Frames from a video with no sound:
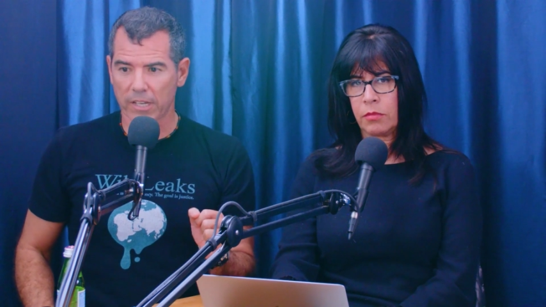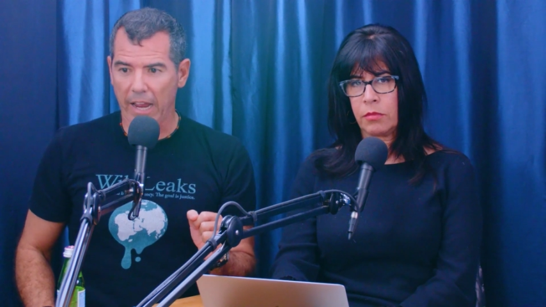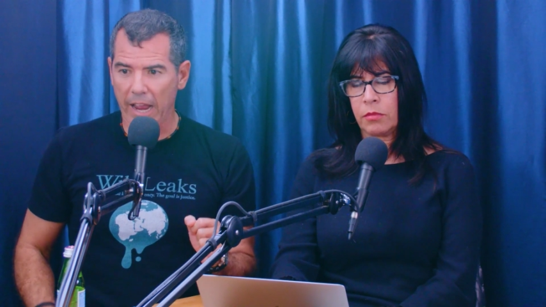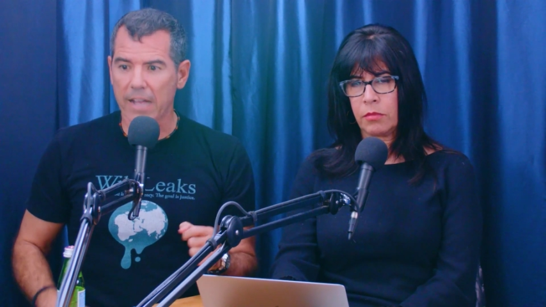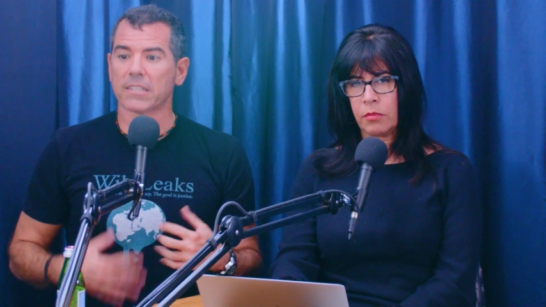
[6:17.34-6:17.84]
Speaker 1: to
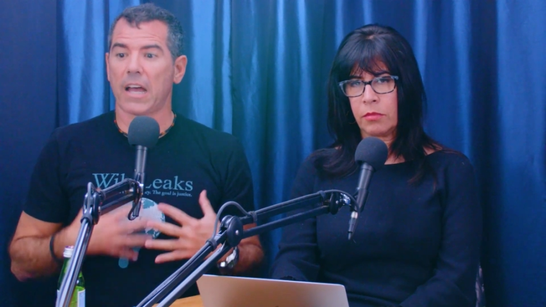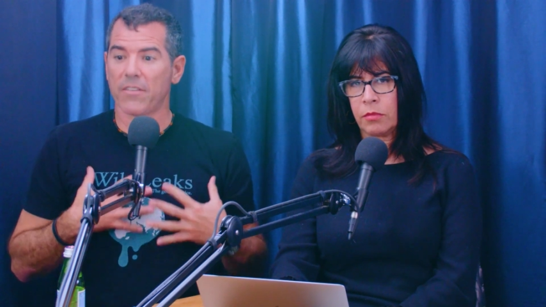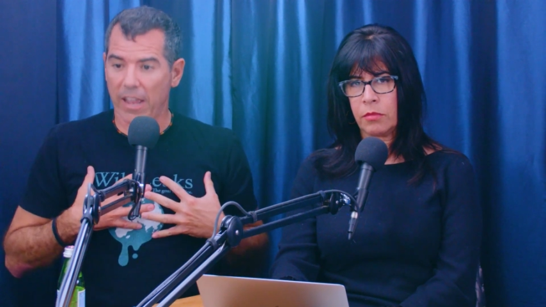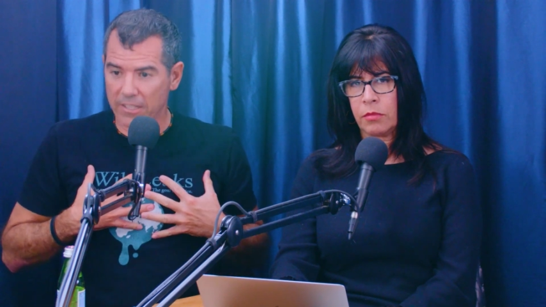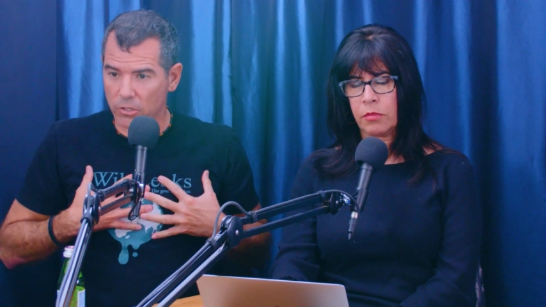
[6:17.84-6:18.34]
ask. I've
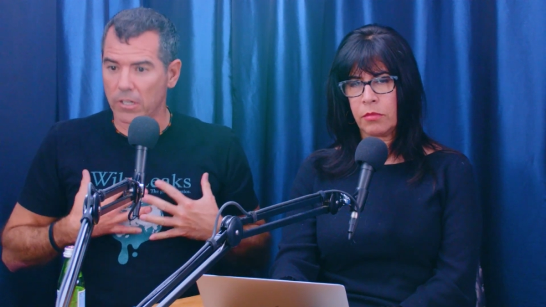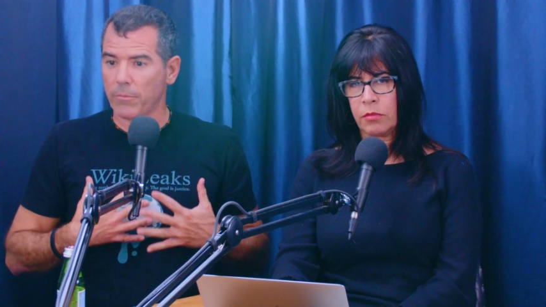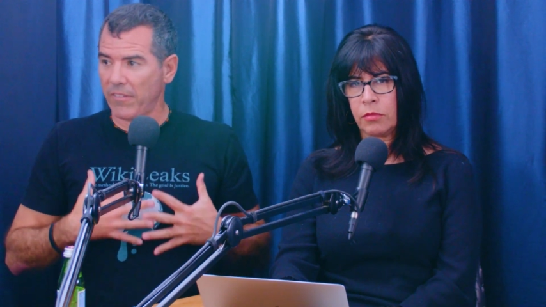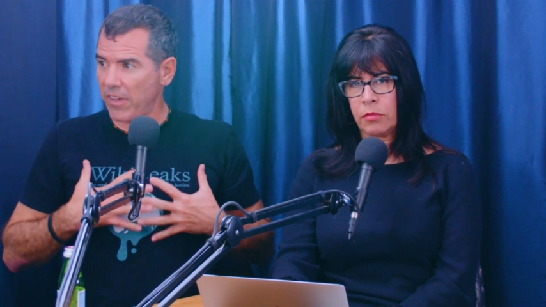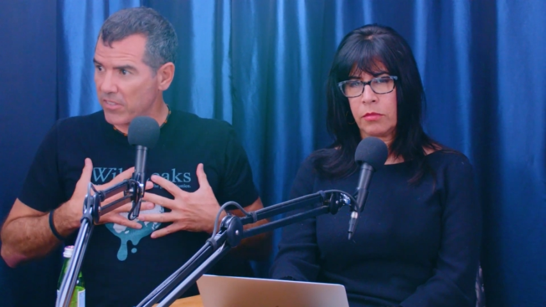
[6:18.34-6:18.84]
answered it.
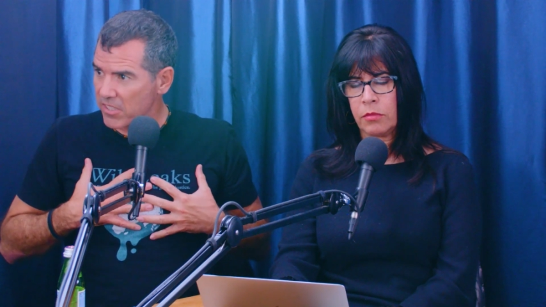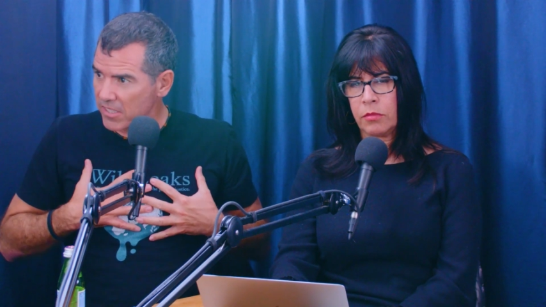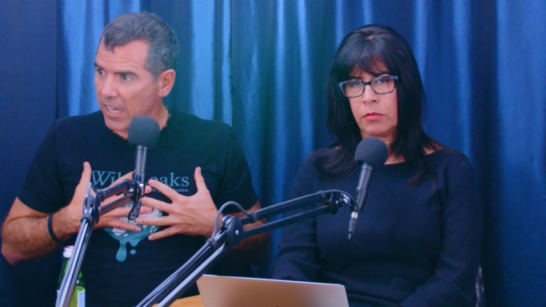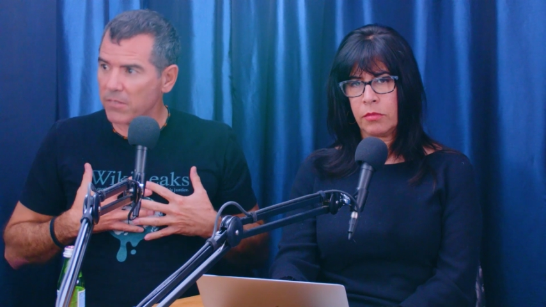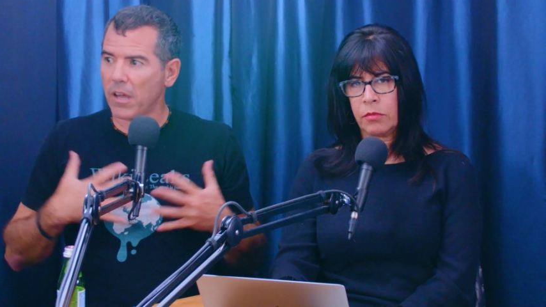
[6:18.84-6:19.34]
I've had the
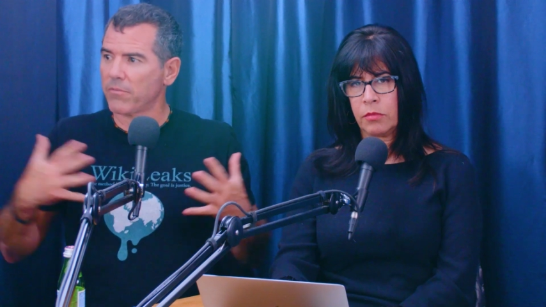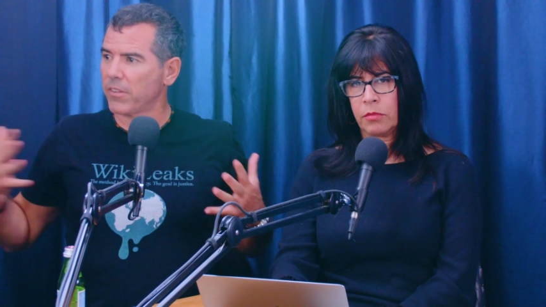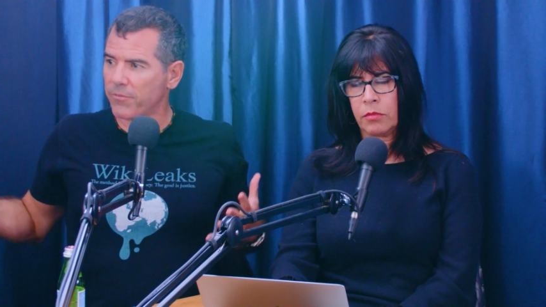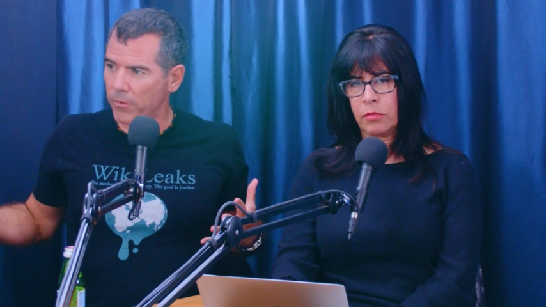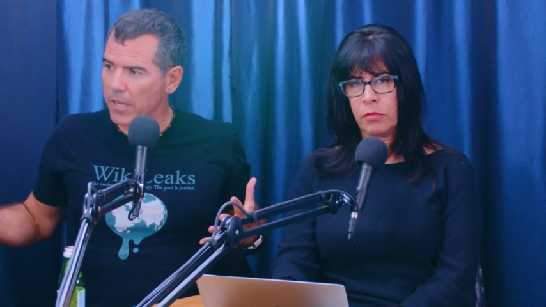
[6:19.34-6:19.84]
stent. I've
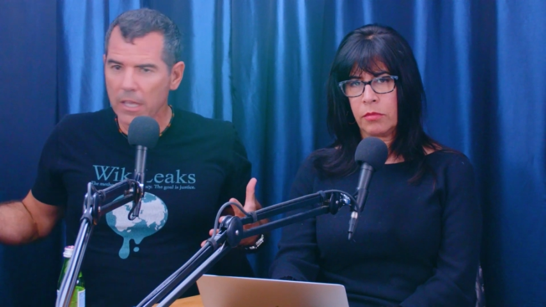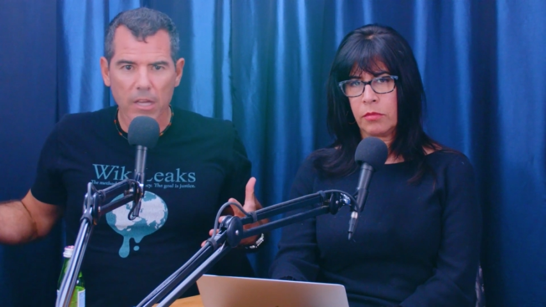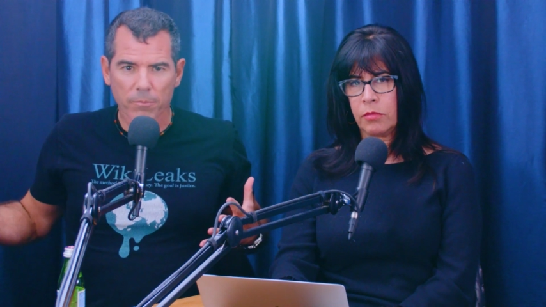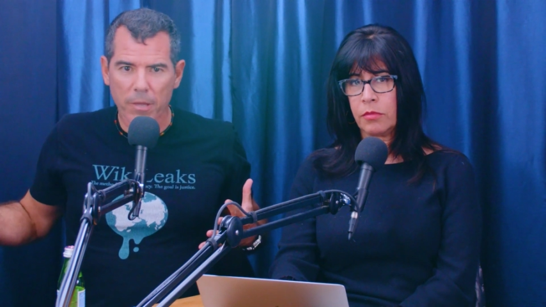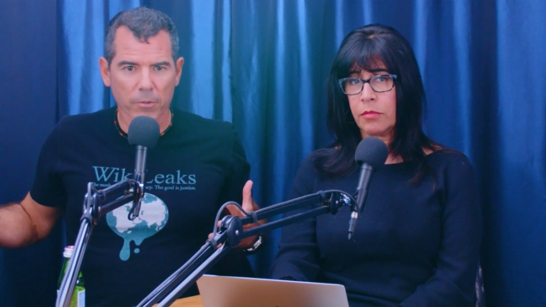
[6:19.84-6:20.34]
lived for
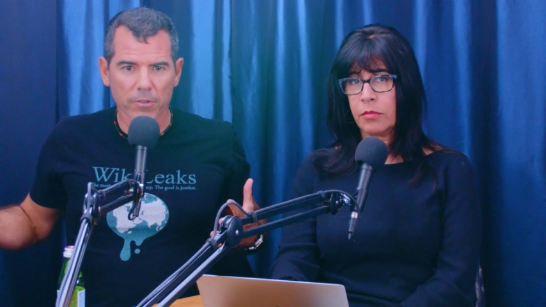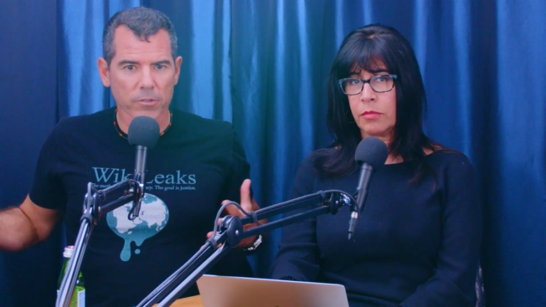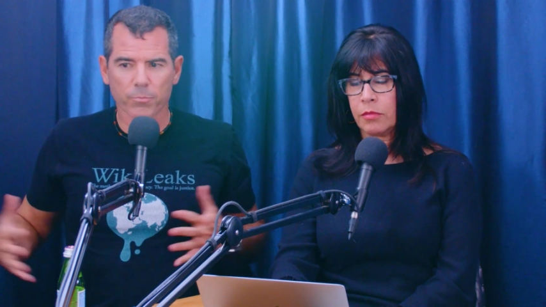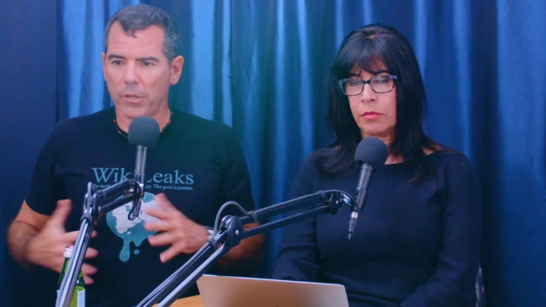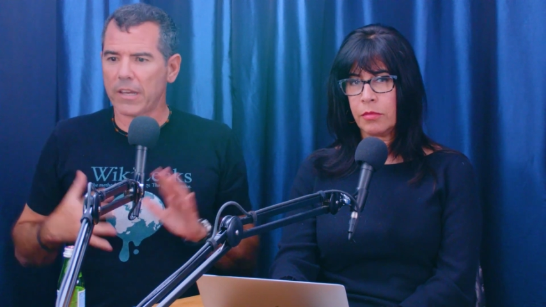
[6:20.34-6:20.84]
people.
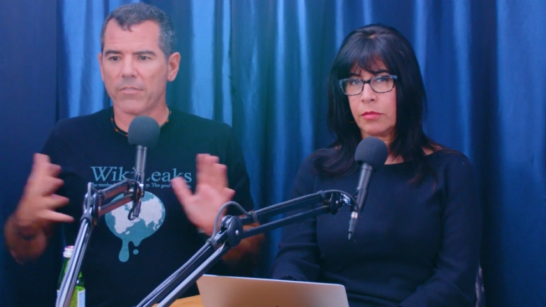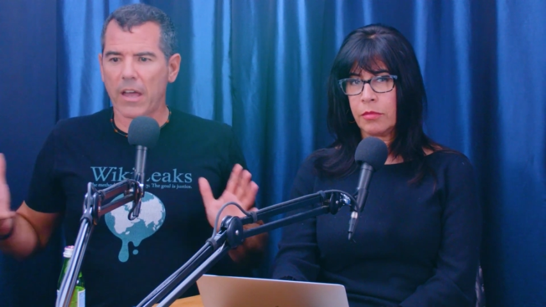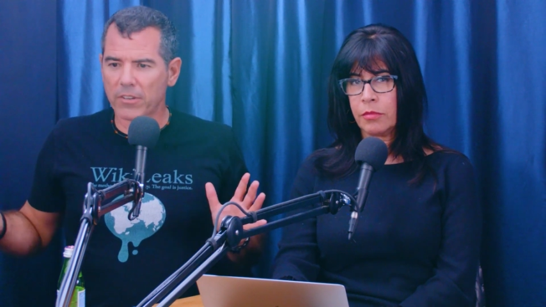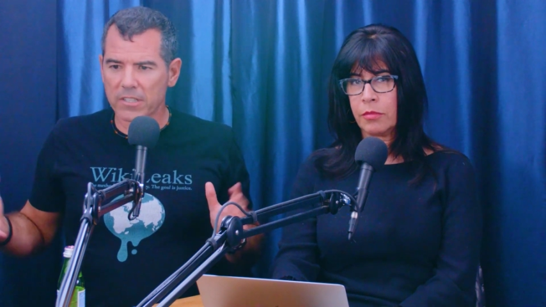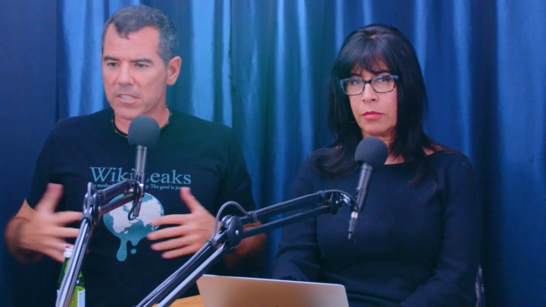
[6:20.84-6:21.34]
There's plenty of
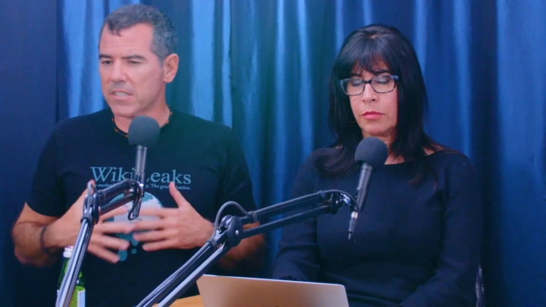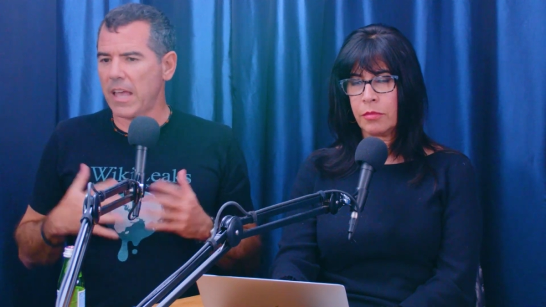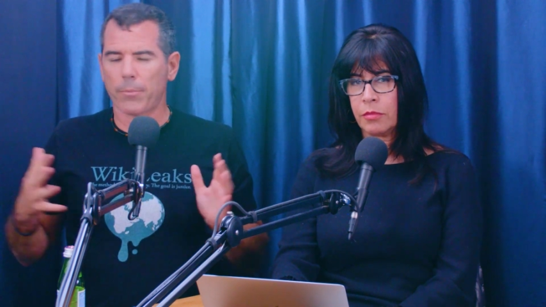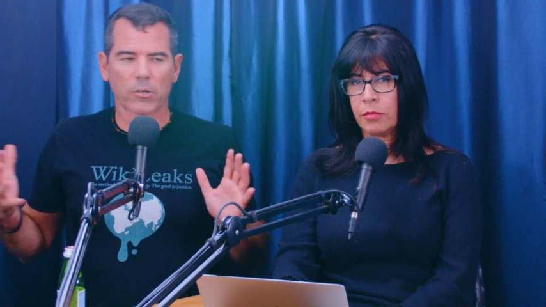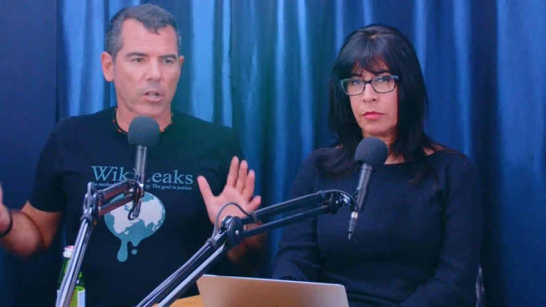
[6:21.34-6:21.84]
evidence. These
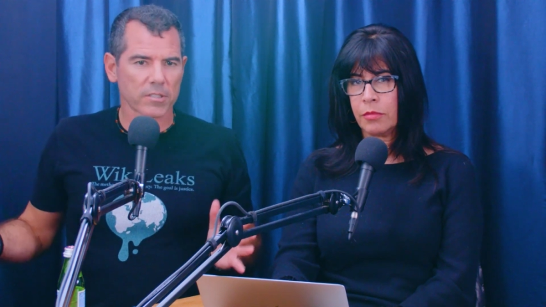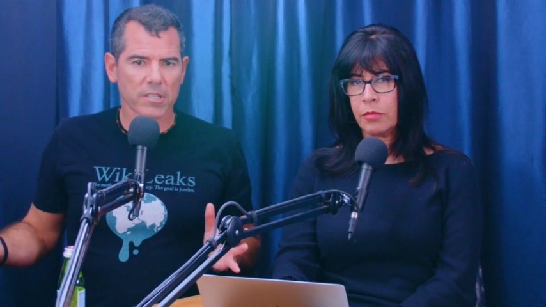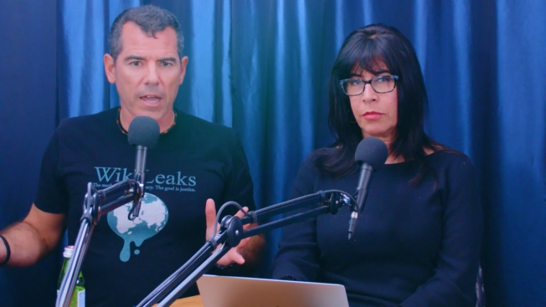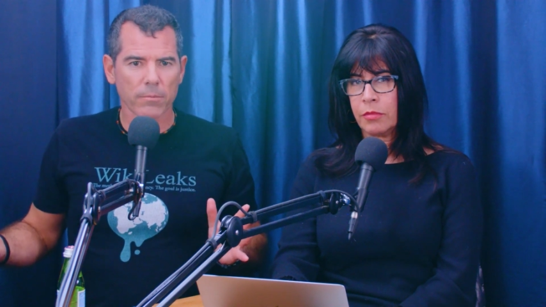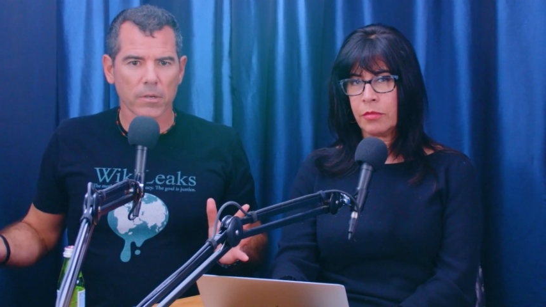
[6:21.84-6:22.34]
happen all the time. That's
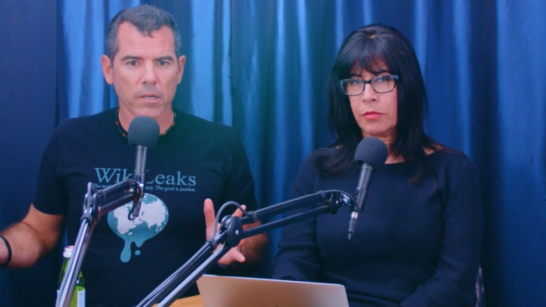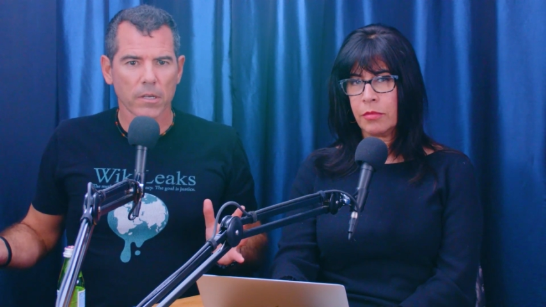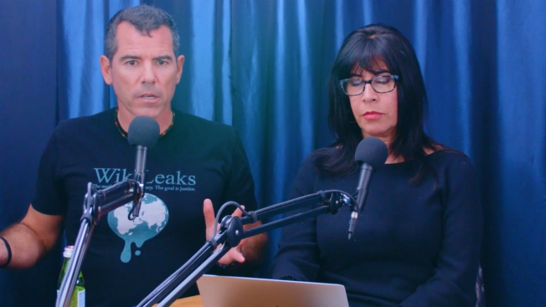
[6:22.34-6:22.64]
another way to